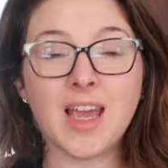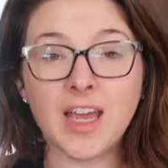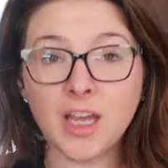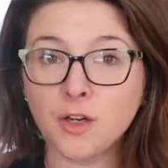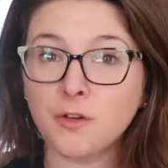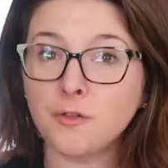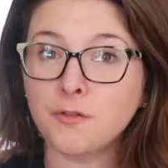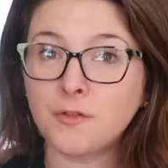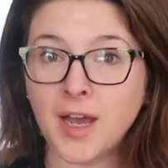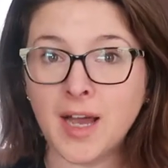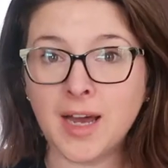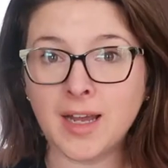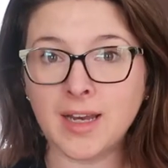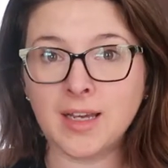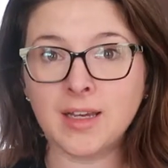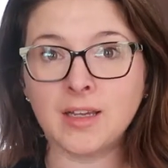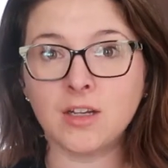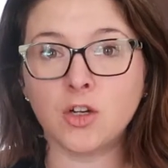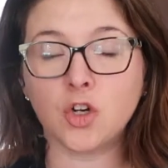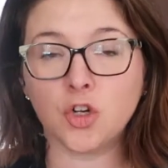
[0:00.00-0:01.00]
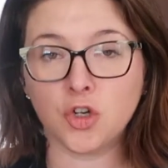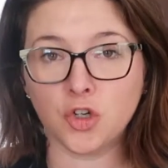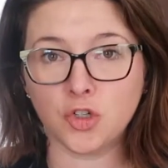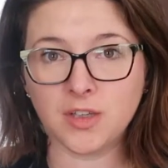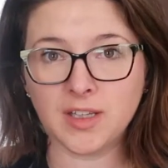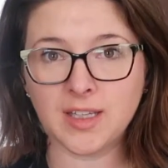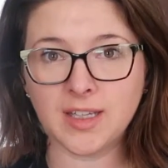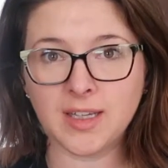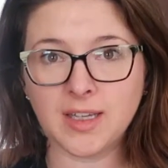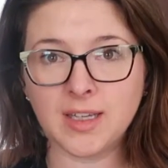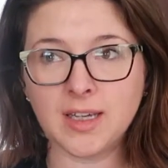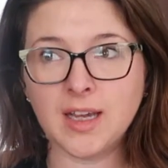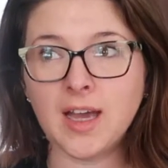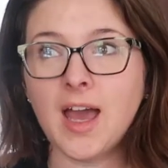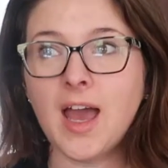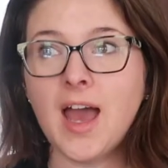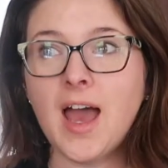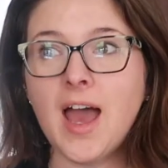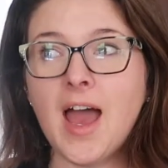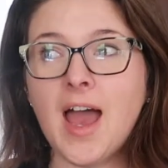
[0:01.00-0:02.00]
get your fat in early,
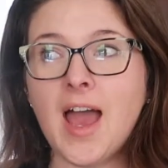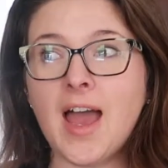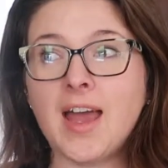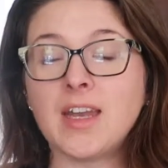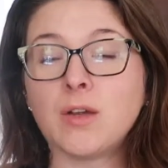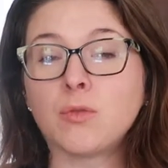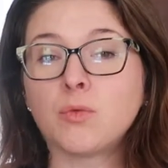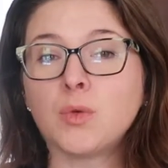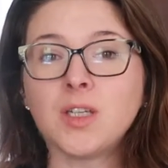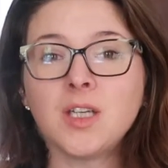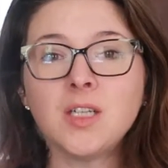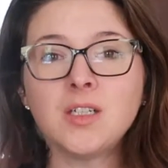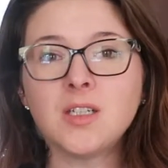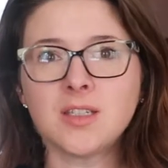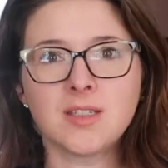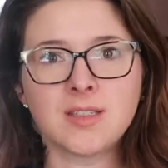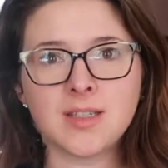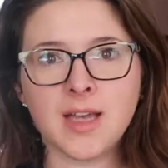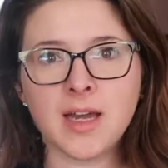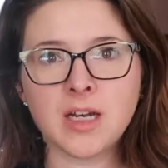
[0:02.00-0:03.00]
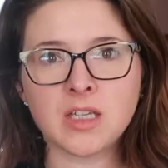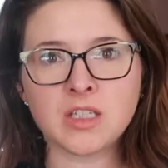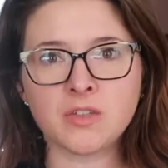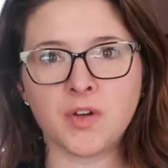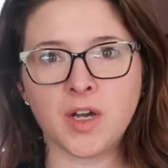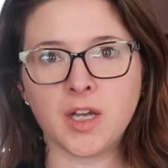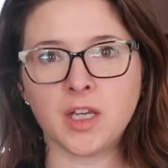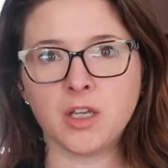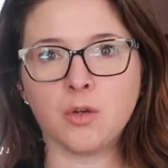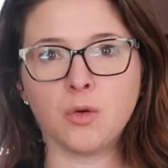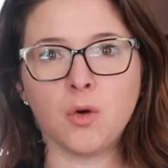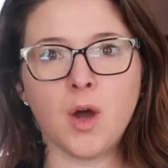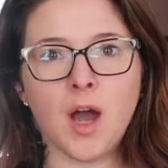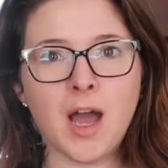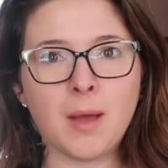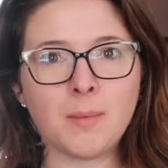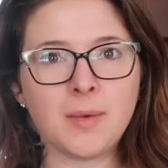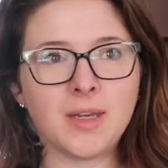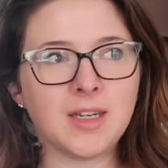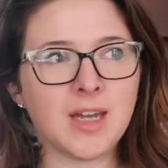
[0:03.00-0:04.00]
and it really does satisfy you.
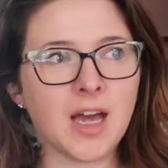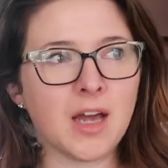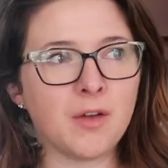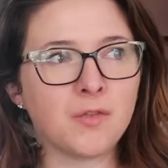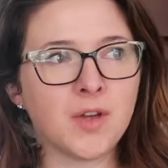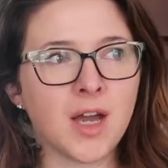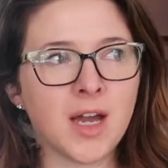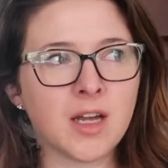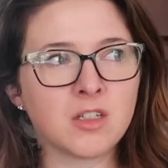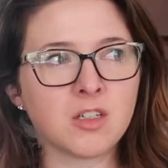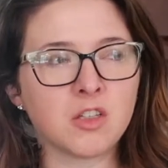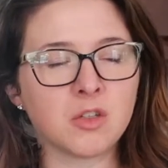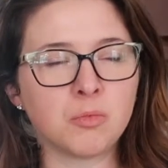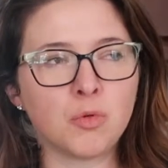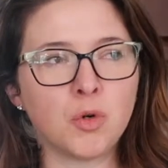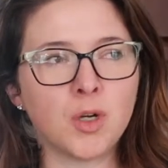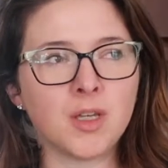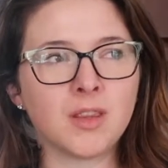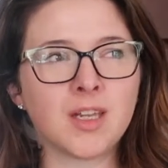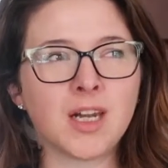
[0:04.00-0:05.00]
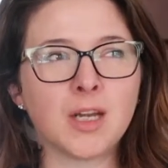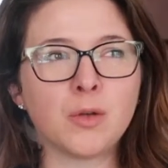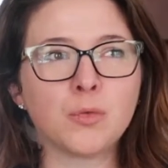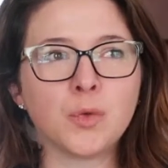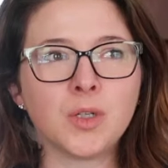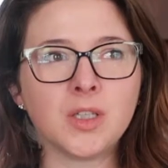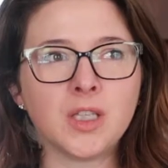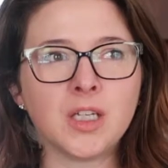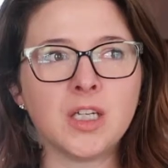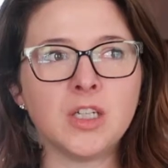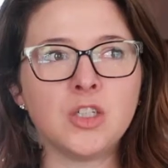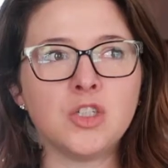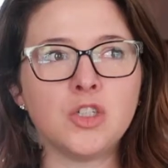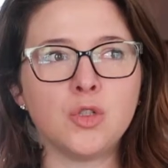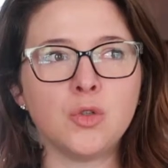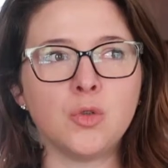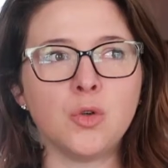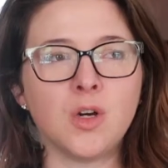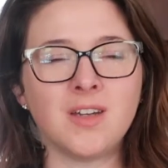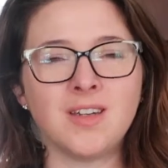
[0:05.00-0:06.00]
I mean, I've gotten to the point that I really
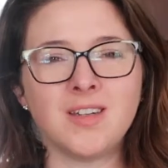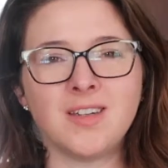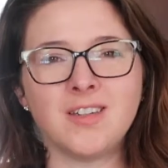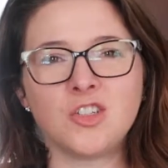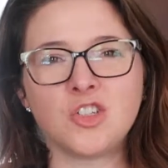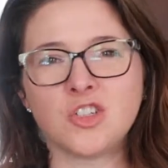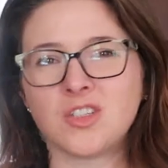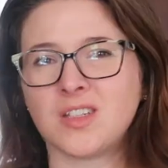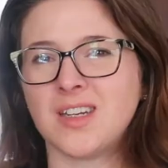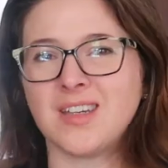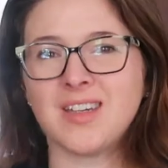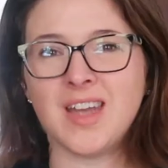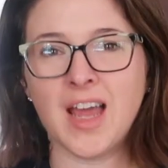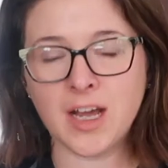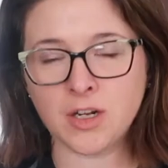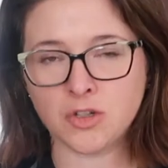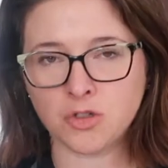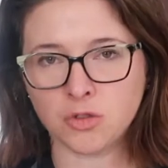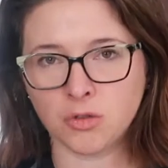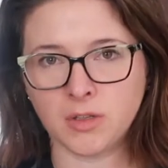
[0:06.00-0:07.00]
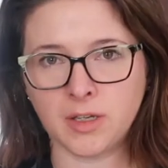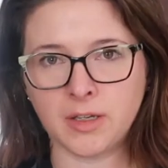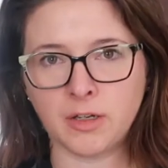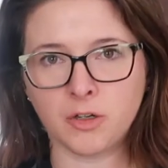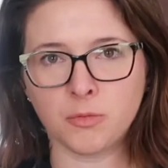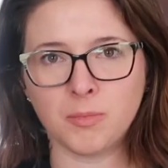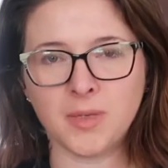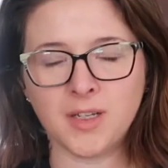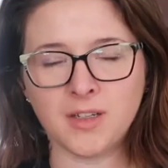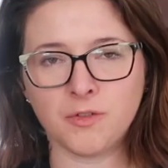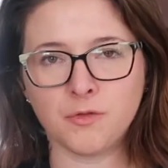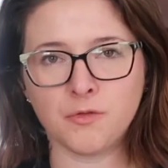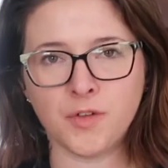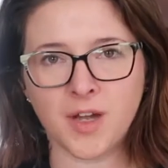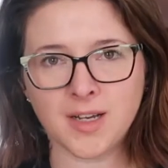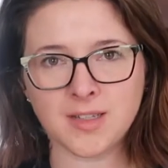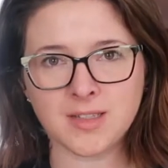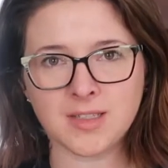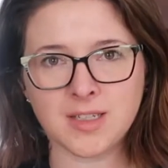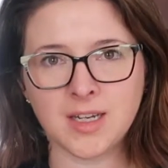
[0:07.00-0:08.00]
do just a natural intermittent
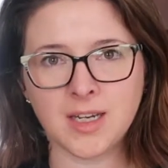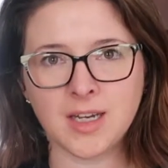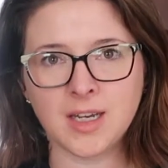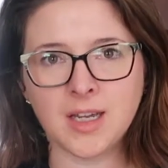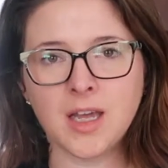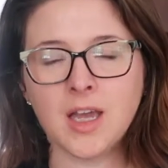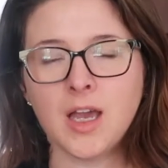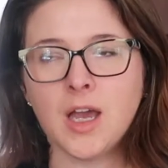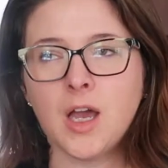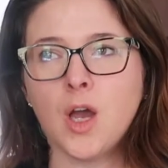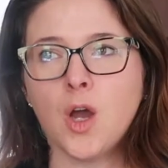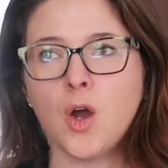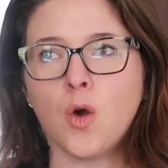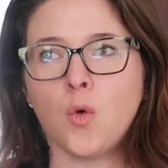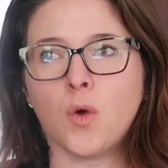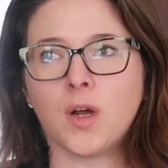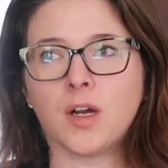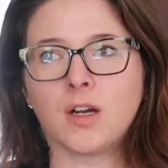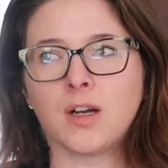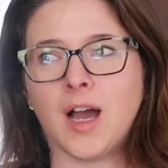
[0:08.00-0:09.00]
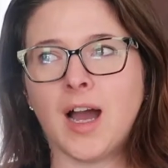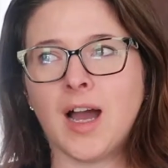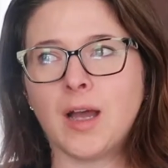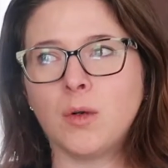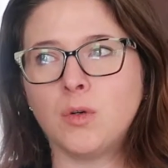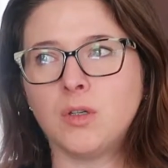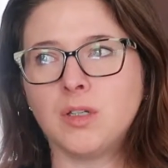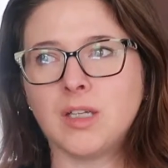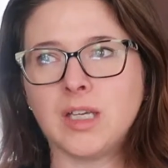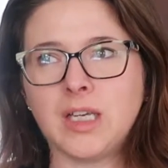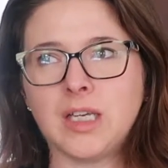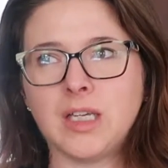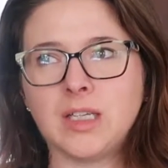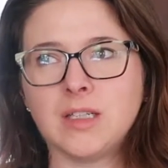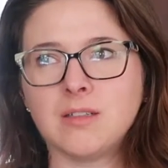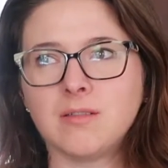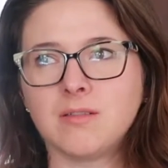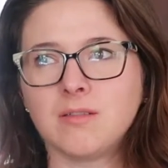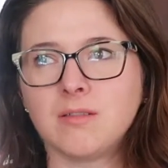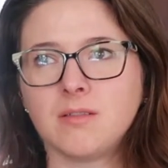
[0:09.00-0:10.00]
fasting where I will
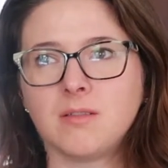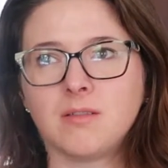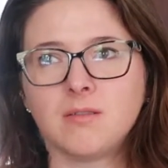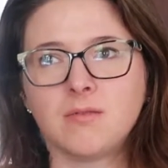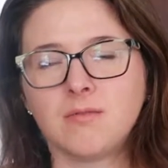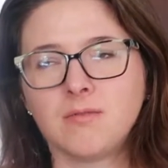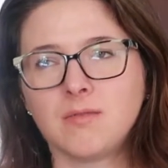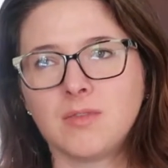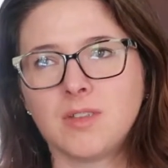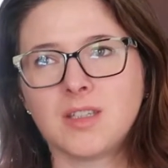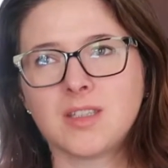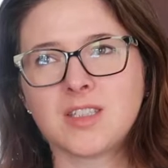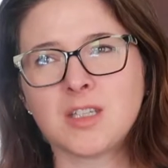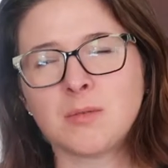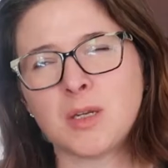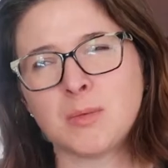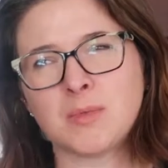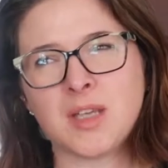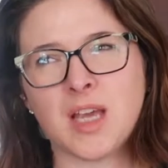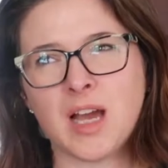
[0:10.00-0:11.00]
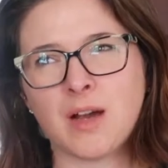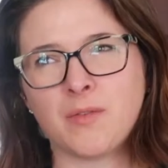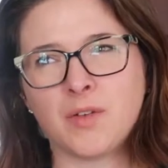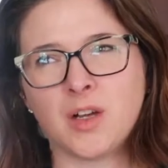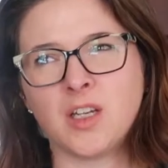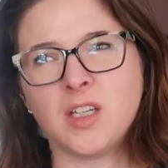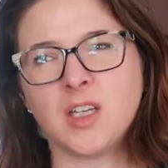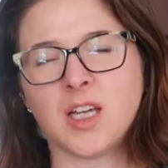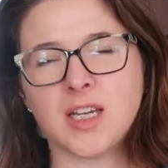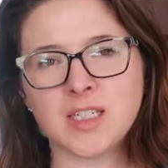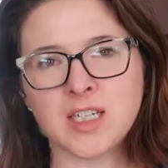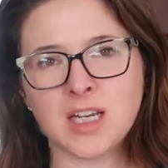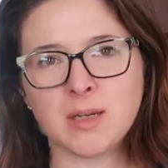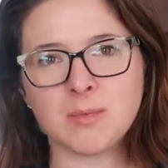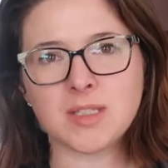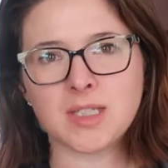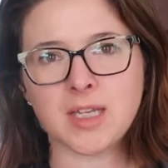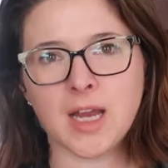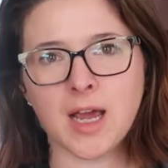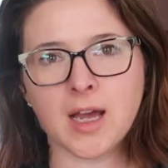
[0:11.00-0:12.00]
eat, sometimes I have a nighttime
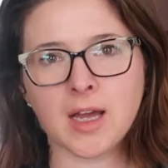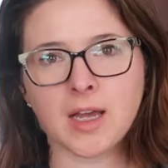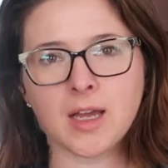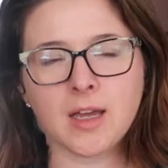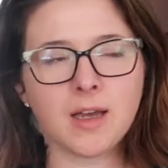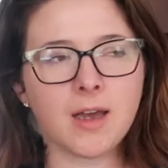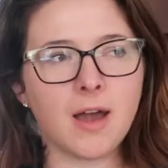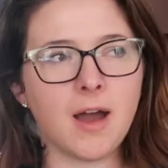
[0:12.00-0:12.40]
snack